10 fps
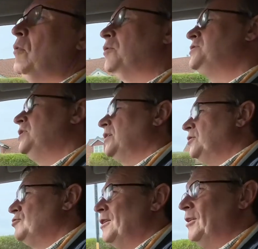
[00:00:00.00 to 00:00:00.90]
it would take the
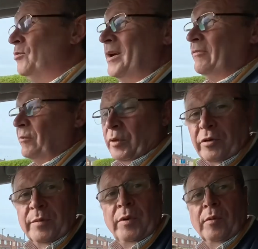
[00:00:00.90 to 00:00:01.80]
trade away from the
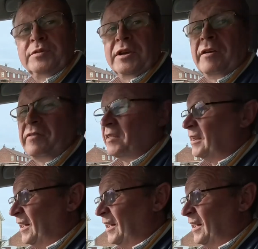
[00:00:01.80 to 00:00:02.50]
other pubs and everything